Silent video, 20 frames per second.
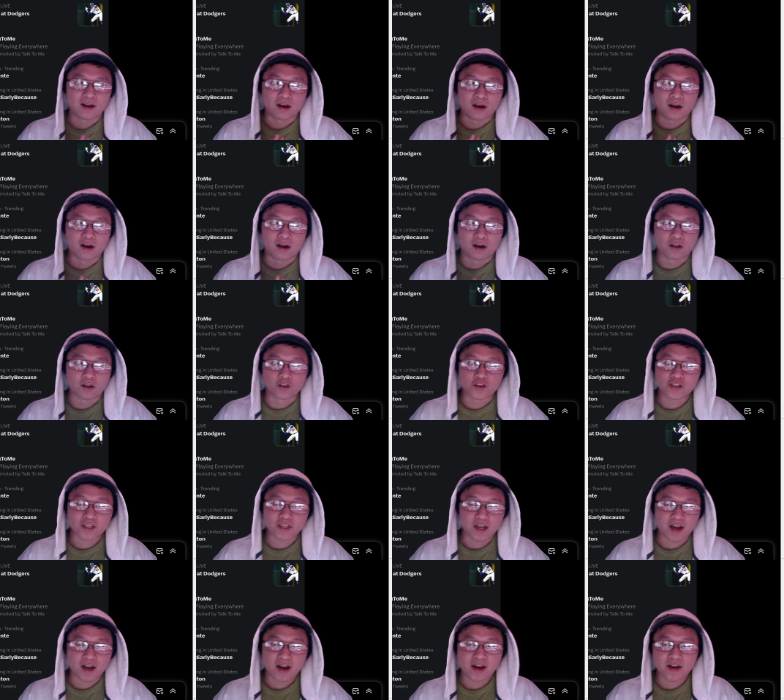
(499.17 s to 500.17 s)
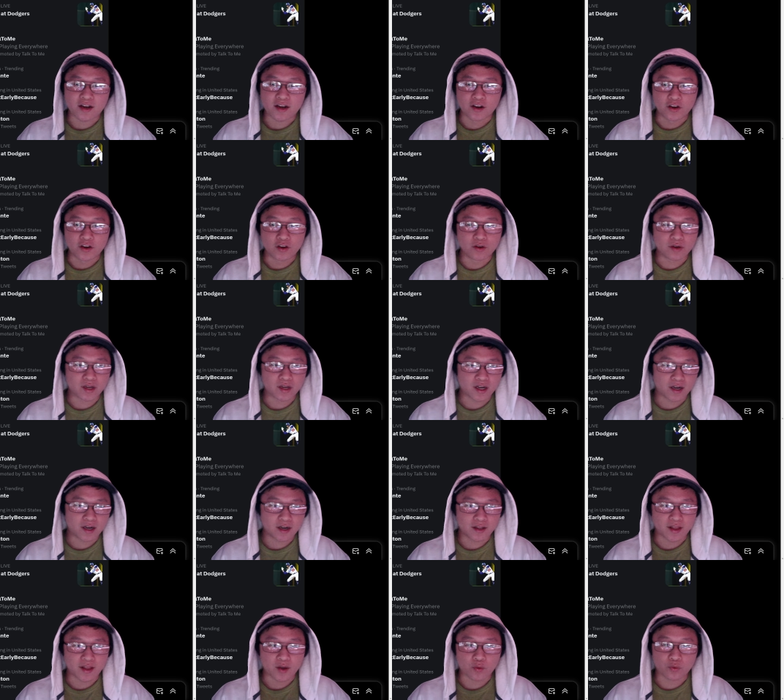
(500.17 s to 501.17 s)
Otherside and
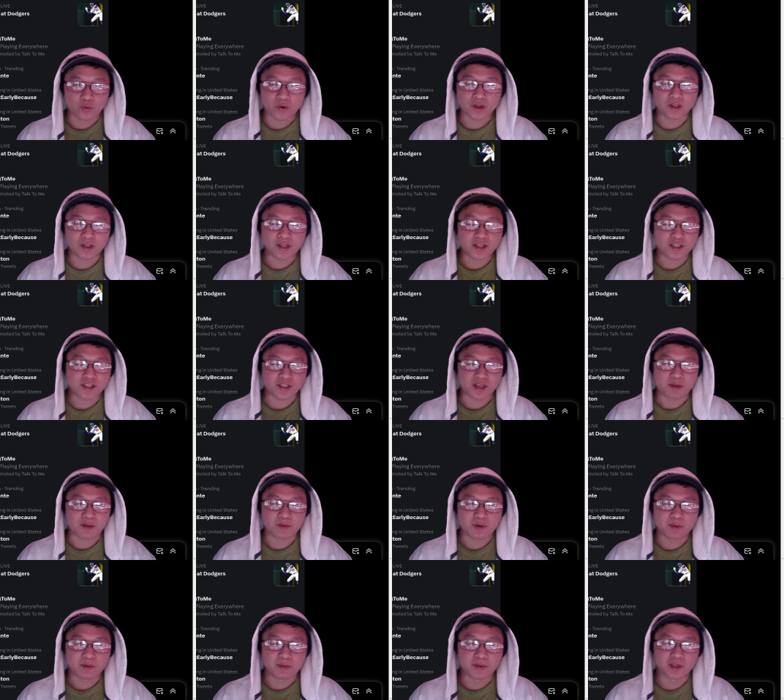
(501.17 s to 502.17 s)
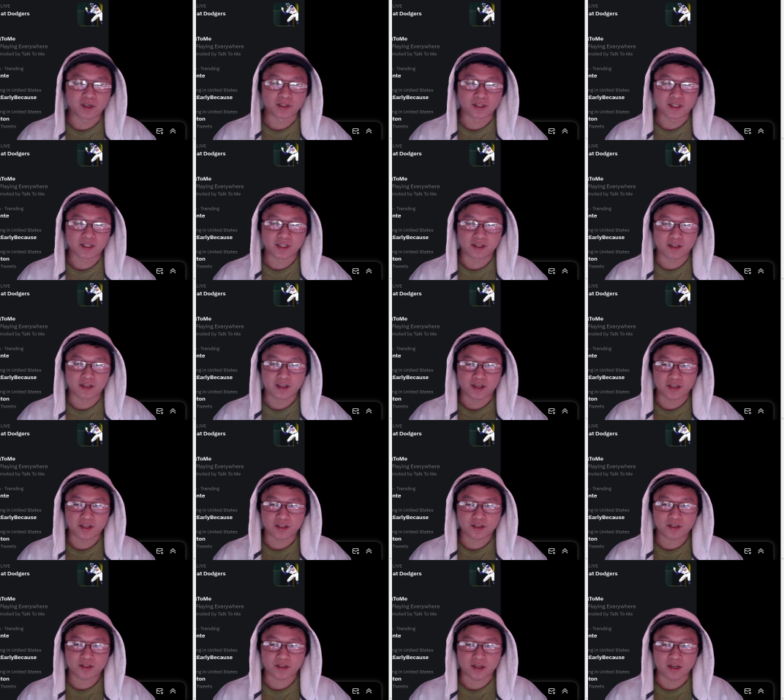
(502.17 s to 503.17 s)
Yuga, they really seem to be building
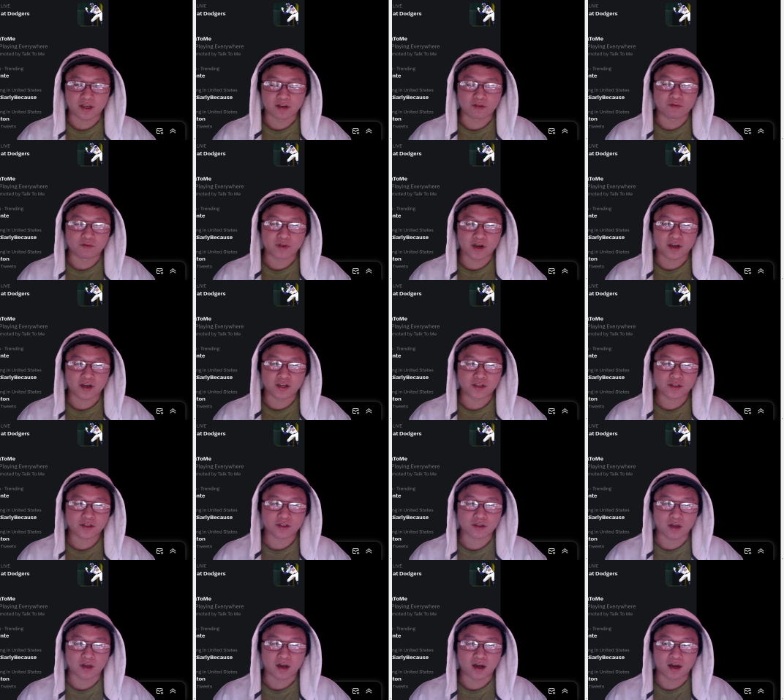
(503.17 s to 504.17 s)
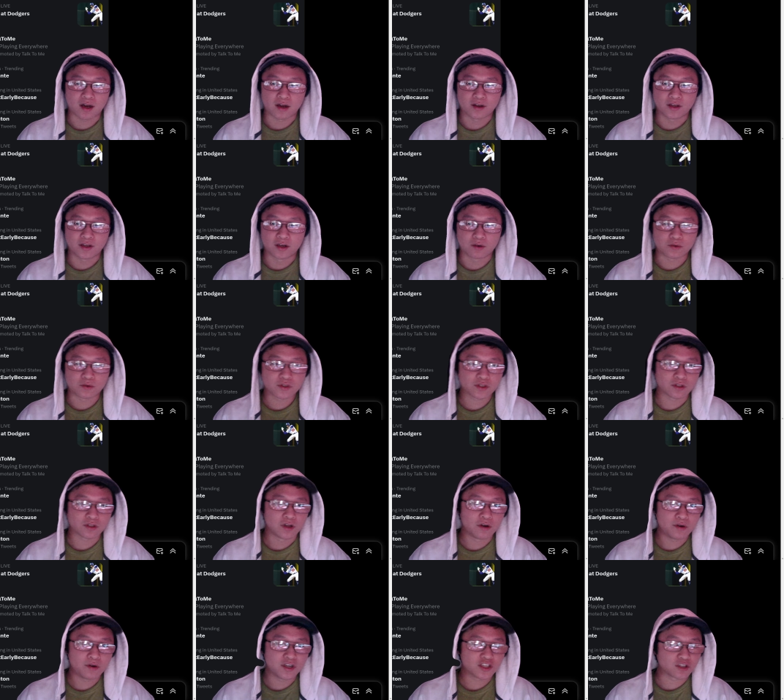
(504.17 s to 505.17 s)
things in a very,
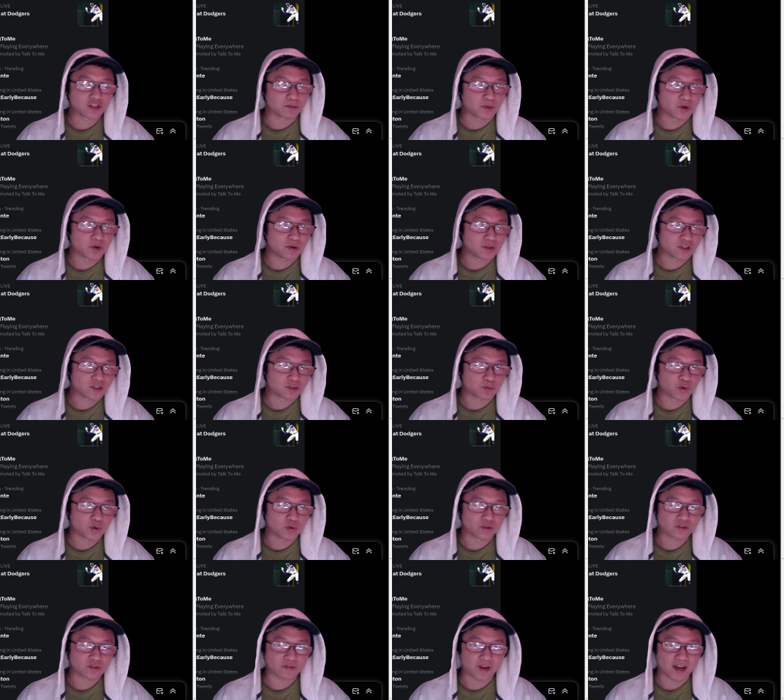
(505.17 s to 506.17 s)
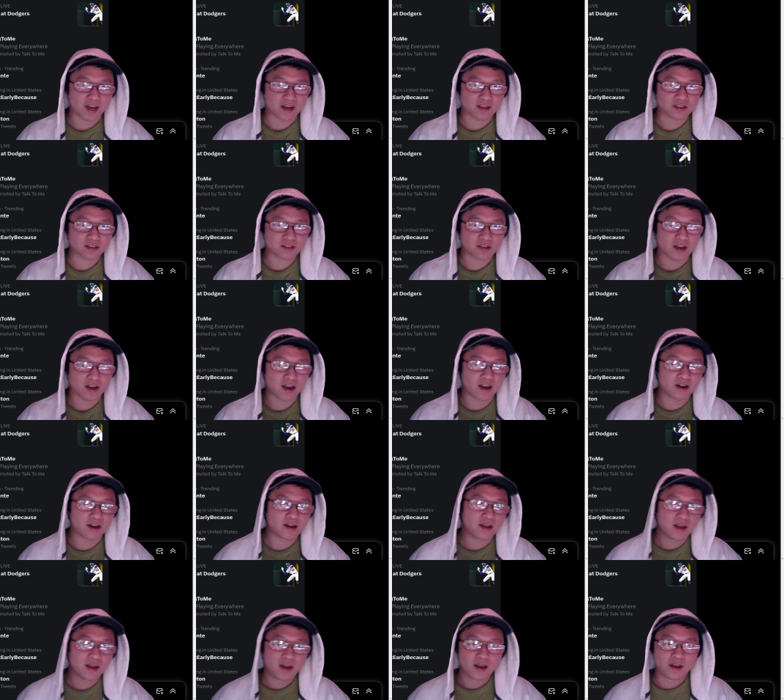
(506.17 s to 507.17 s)
slow is smooth and smooth is fast.
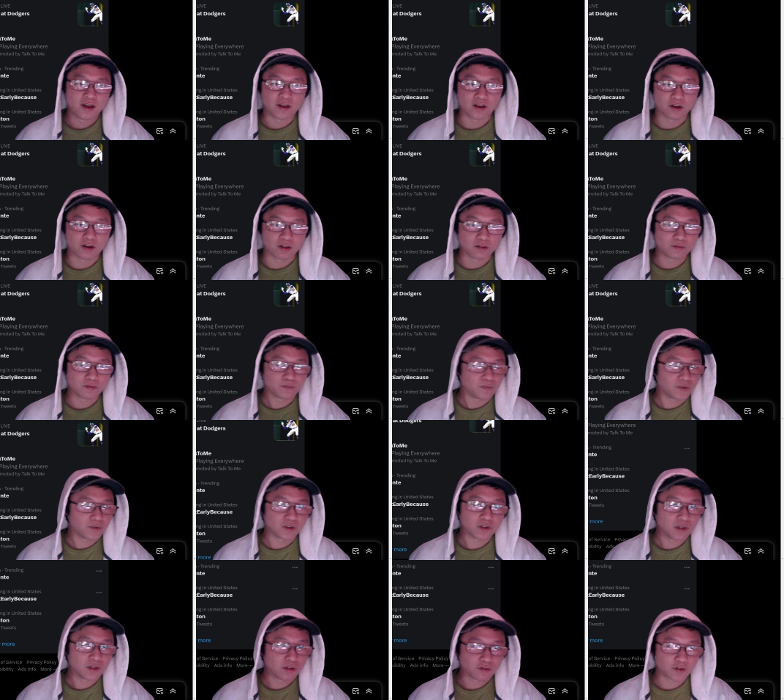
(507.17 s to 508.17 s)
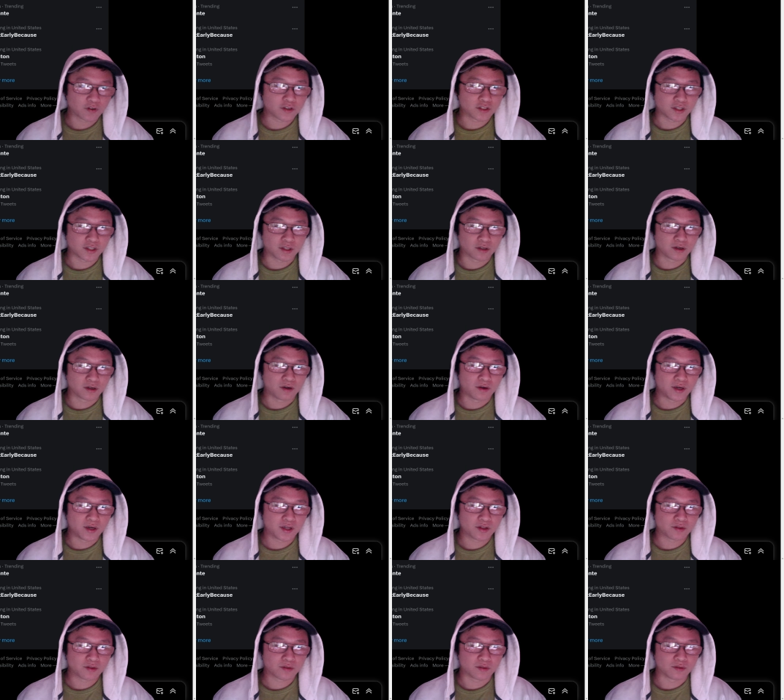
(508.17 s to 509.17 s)
And, the first
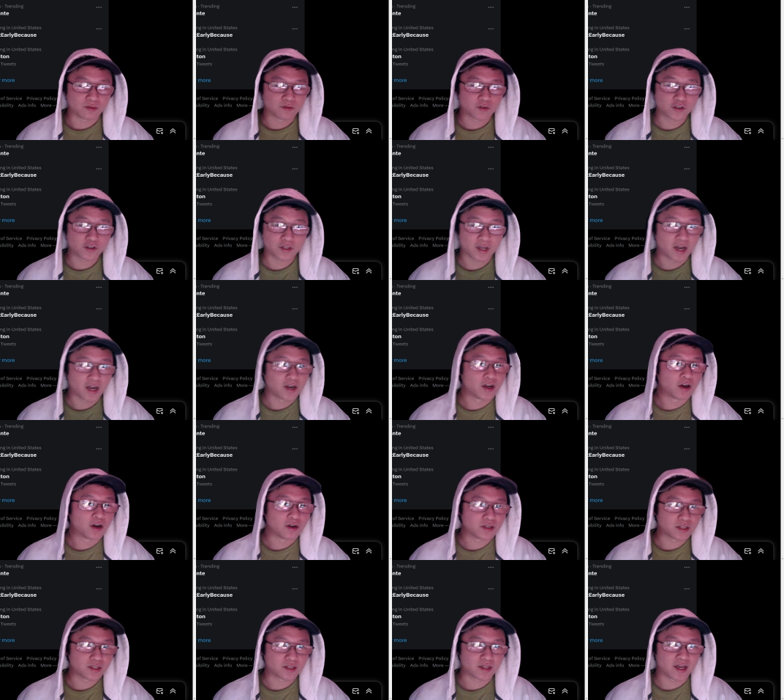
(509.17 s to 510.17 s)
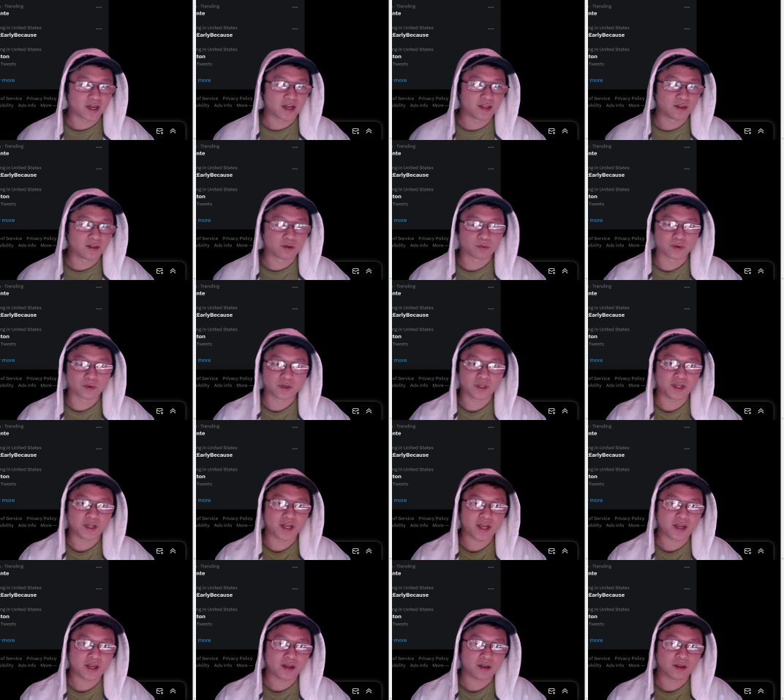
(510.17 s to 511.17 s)
thing I notice is that they're
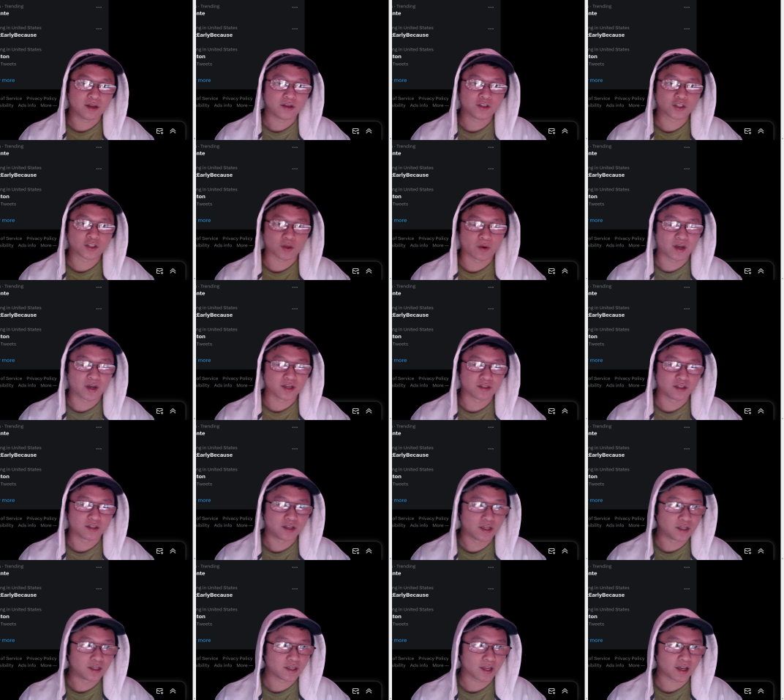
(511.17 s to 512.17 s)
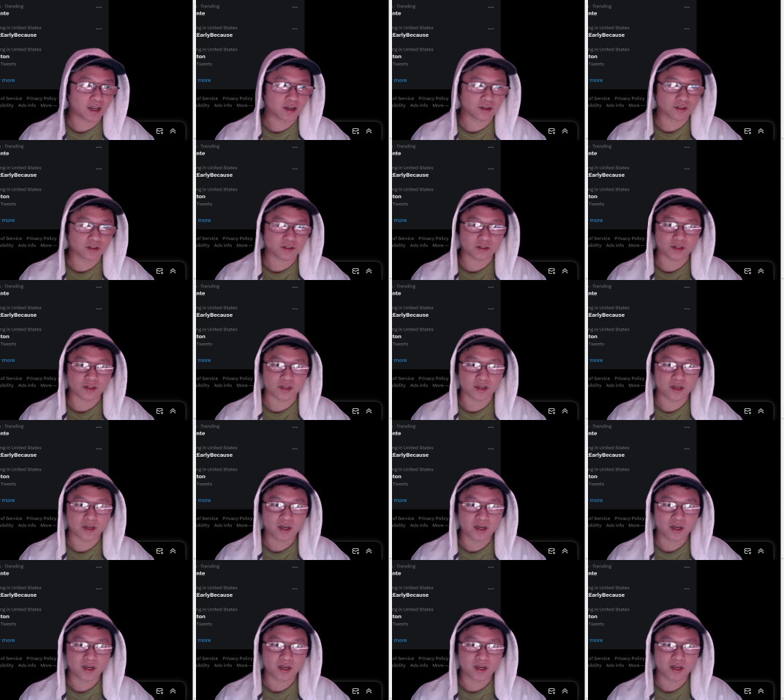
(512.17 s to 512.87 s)
really showing us the details, the